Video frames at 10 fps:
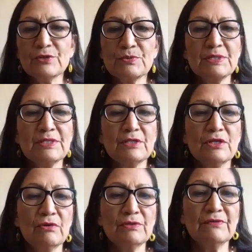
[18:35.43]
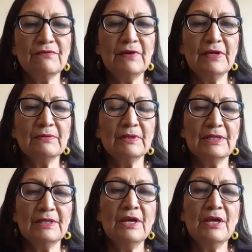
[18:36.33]
was to go to
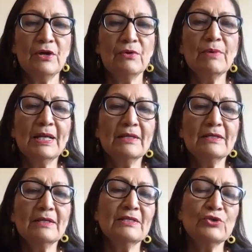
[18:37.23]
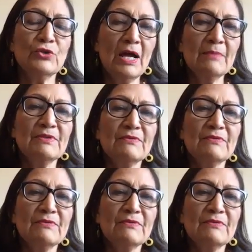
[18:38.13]
federally recognized tribes,